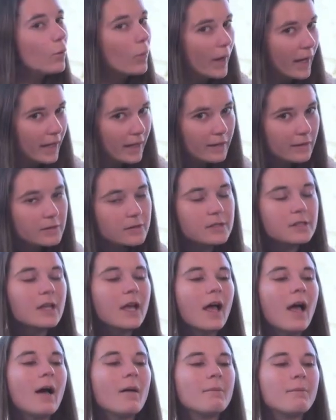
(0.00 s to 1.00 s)
ways.
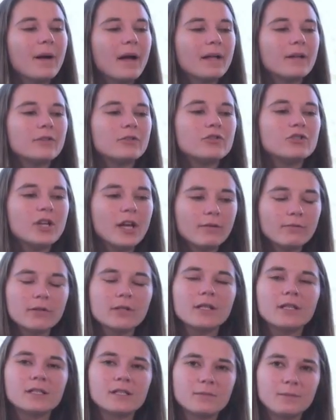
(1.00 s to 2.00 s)
But
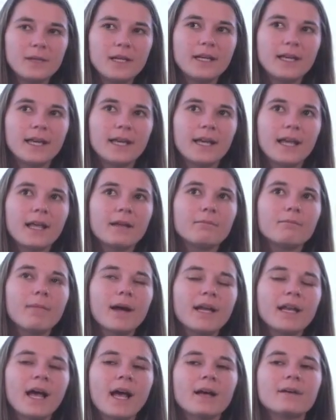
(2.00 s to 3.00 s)
generally speaking, it
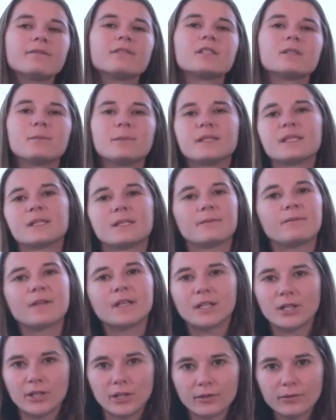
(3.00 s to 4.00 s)
might have
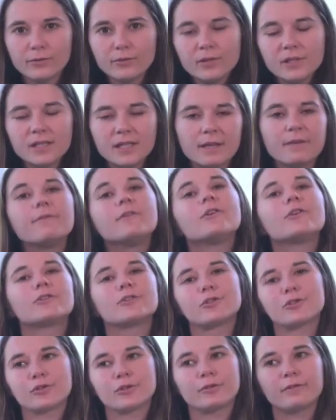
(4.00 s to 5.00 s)
specific use if you're
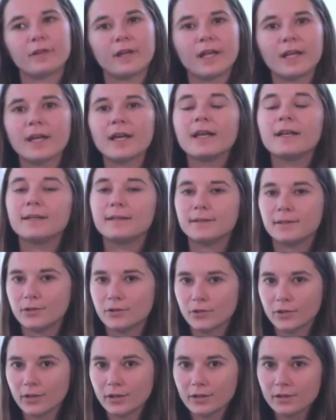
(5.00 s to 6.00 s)
serving an
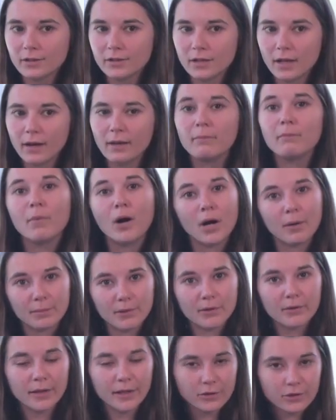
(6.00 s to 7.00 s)
Indigenous
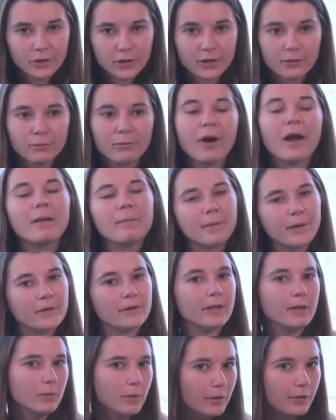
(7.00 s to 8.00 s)
population
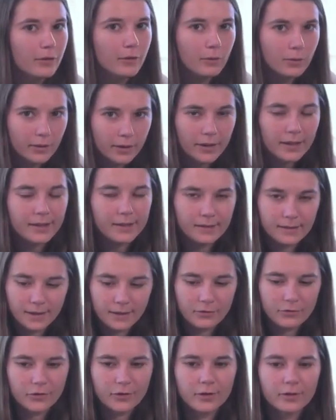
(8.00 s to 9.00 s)
primarily with your
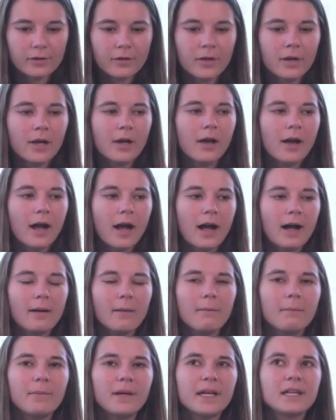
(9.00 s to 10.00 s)
organization,
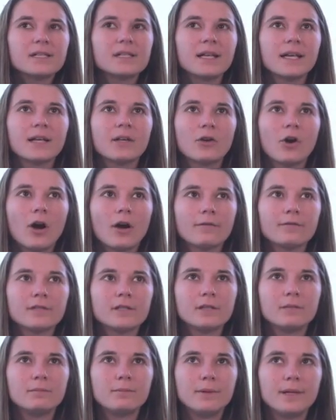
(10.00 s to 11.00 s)
because it can
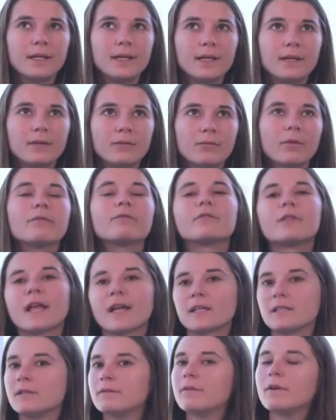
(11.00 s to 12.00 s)
often be
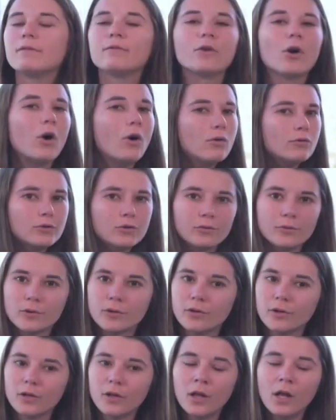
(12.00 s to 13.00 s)
reflective of
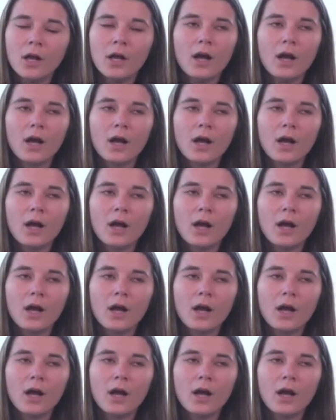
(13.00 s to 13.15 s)
cultural